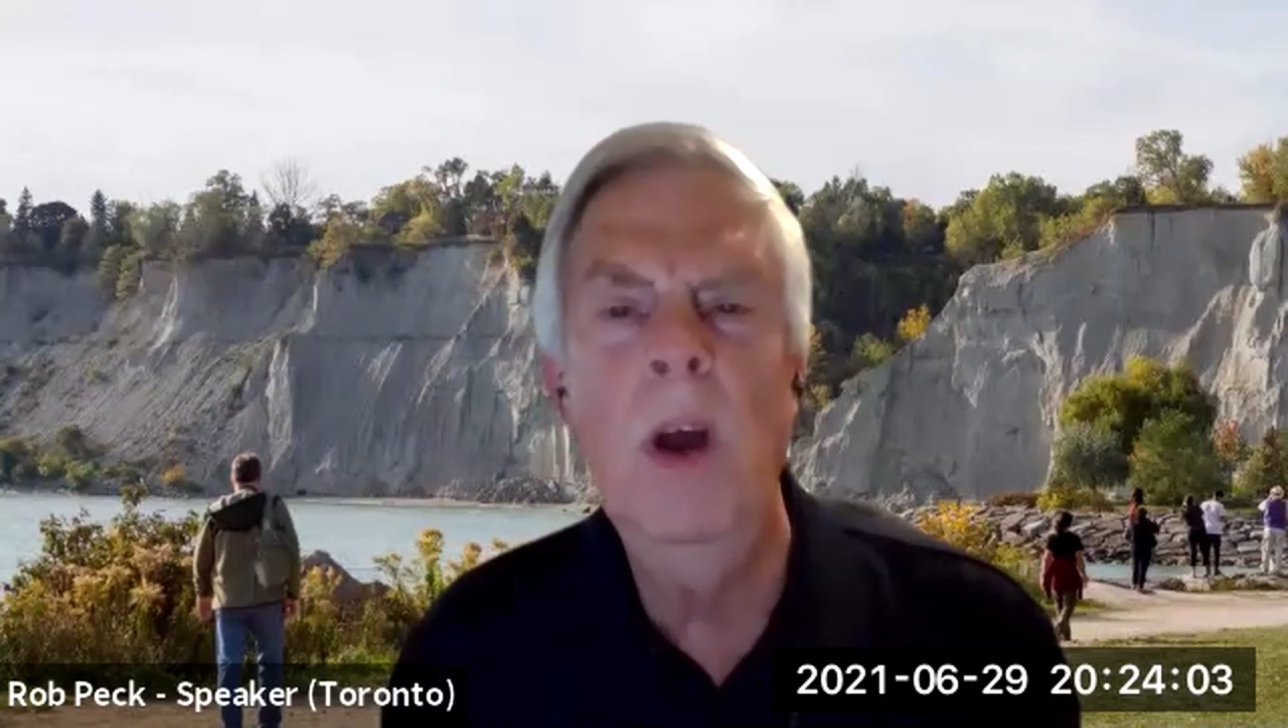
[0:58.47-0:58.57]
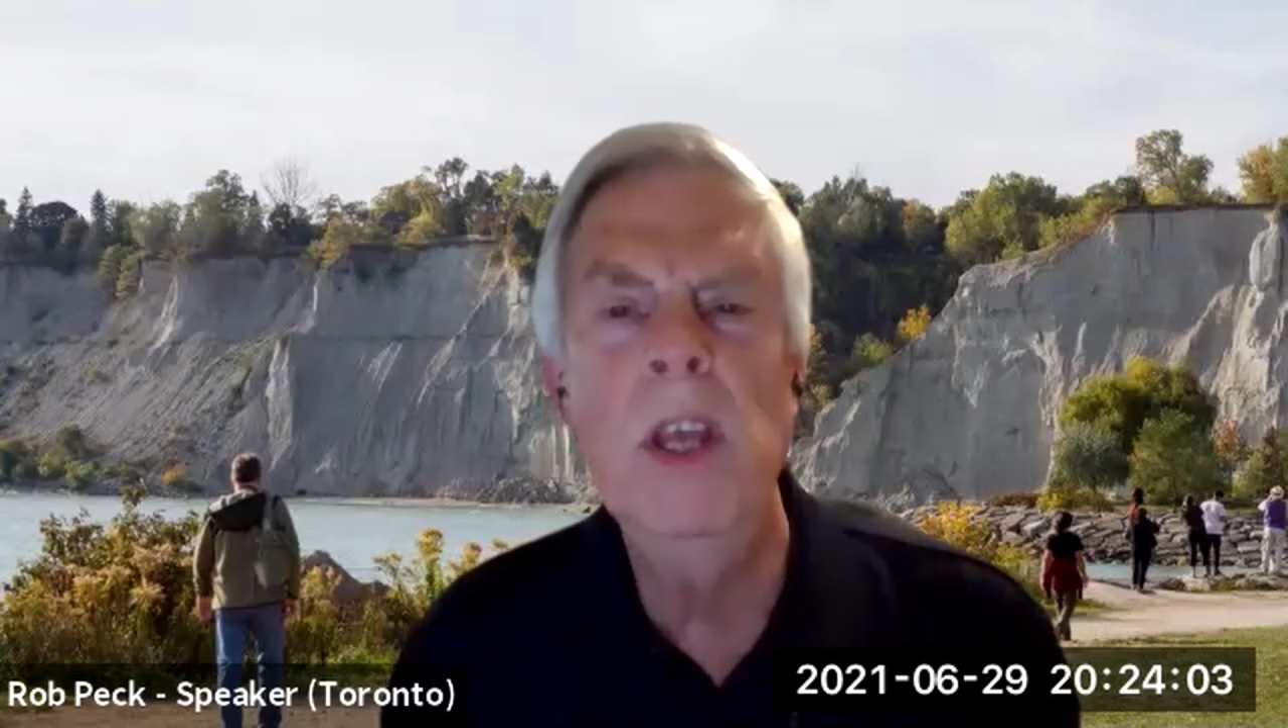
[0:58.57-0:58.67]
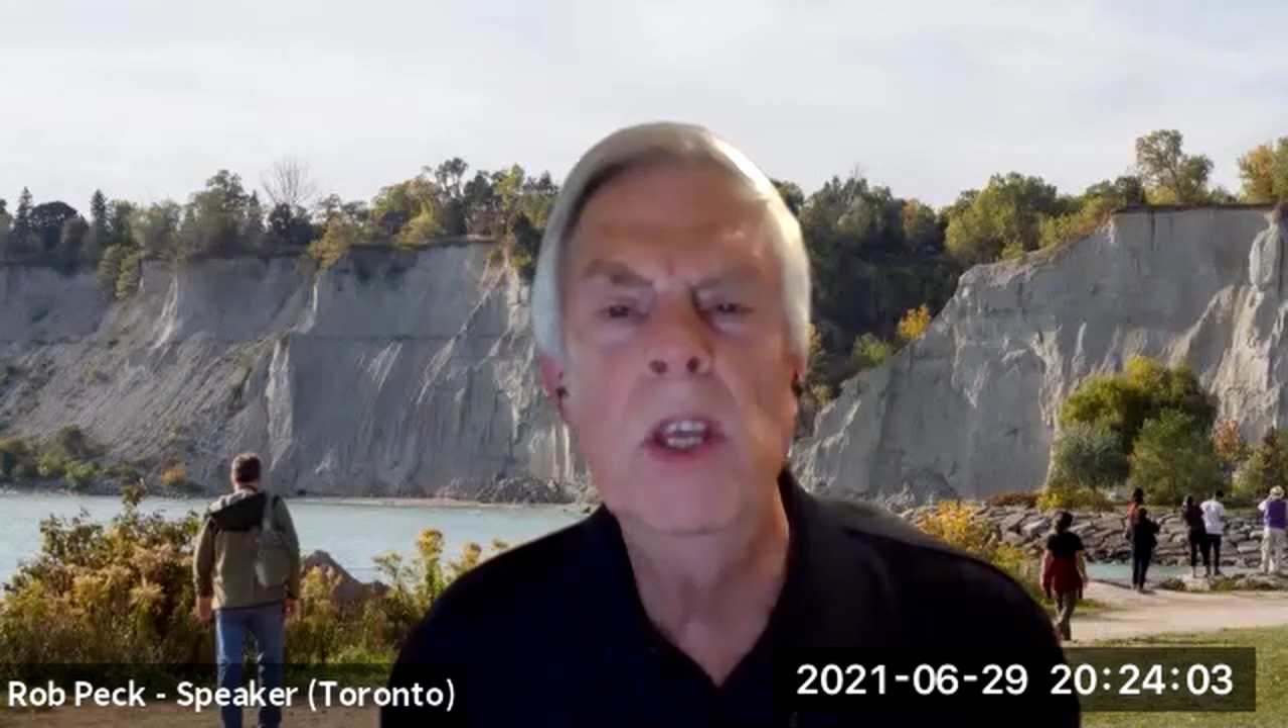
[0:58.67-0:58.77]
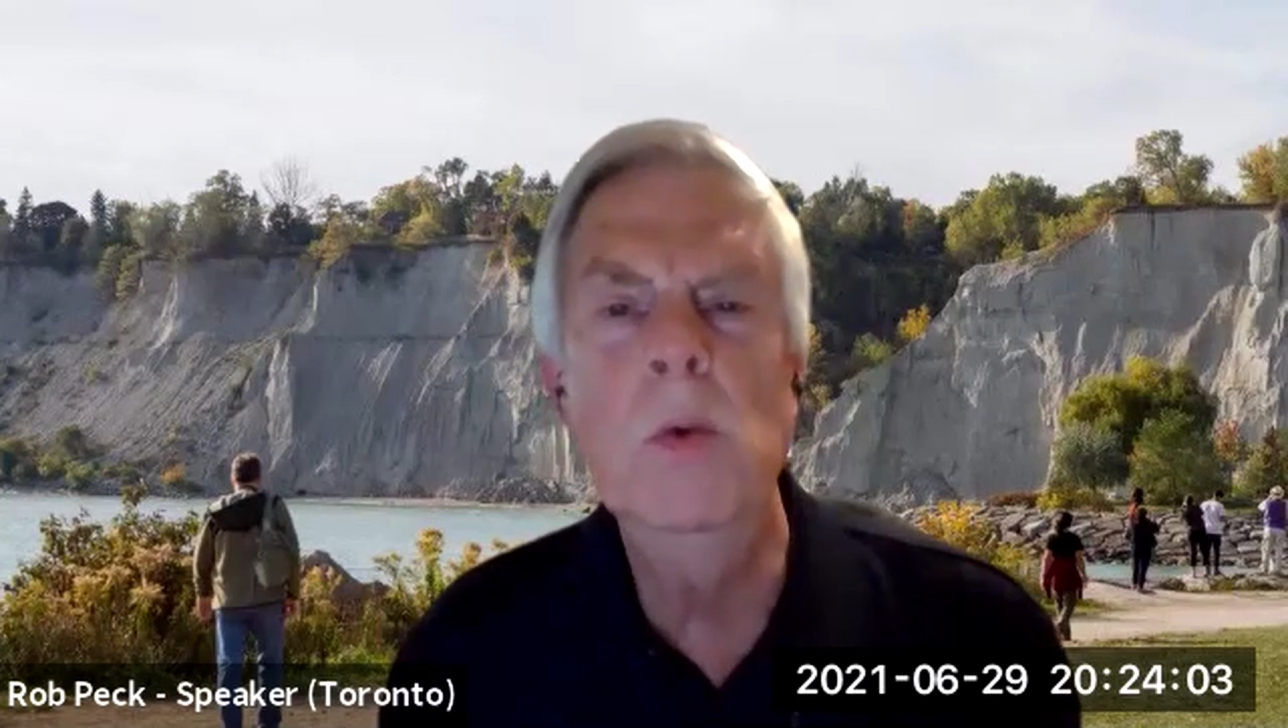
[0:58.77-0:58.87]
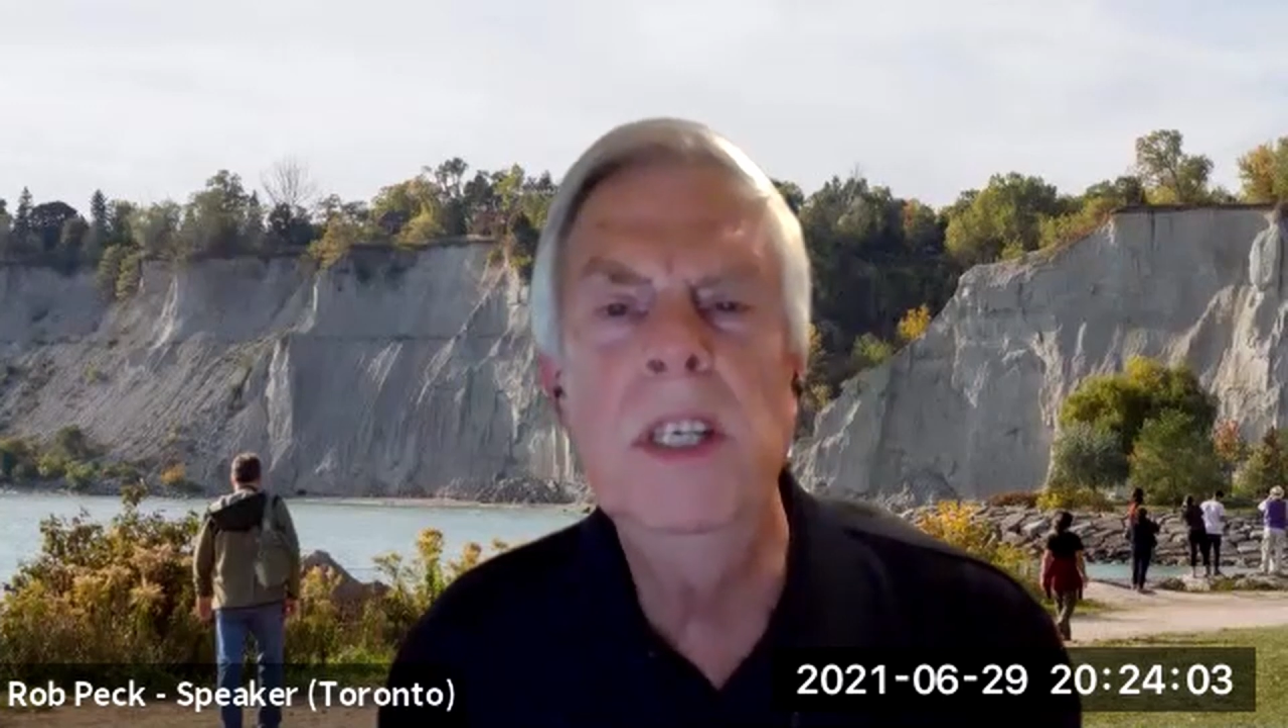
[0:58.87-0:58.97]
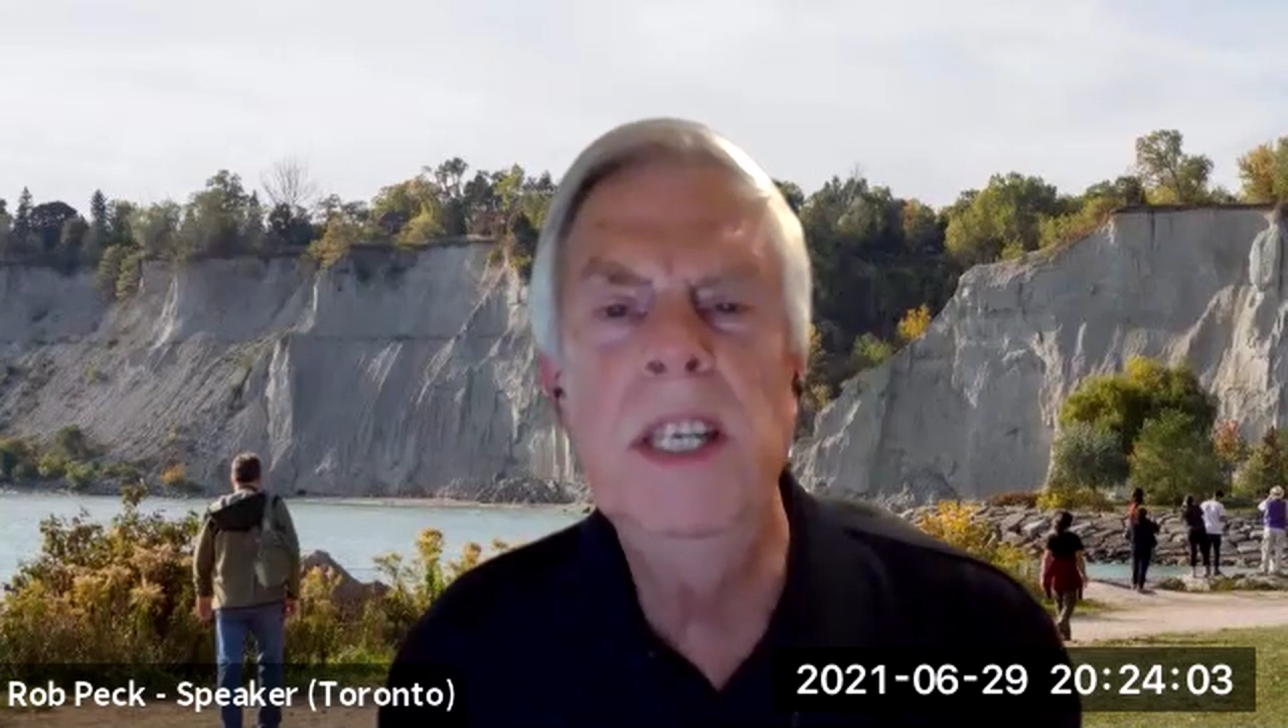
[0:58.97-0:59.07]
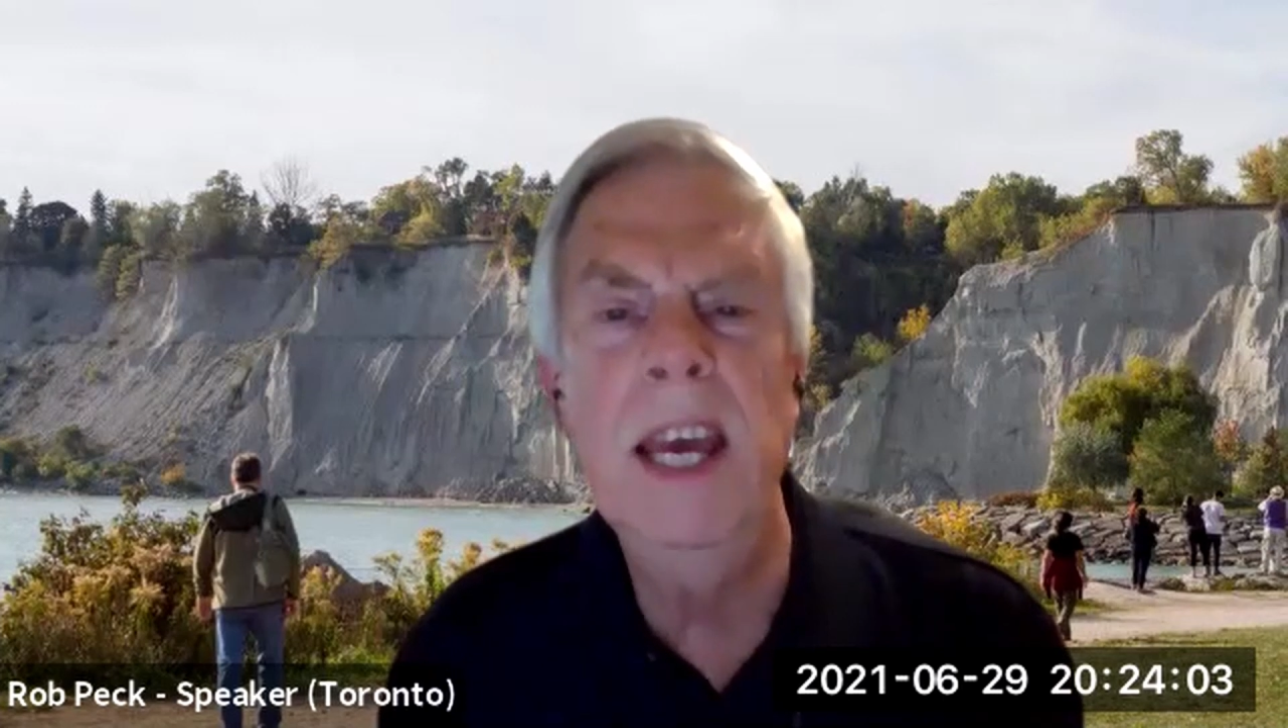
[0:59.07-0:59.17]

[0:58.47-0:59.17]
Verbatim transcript: what you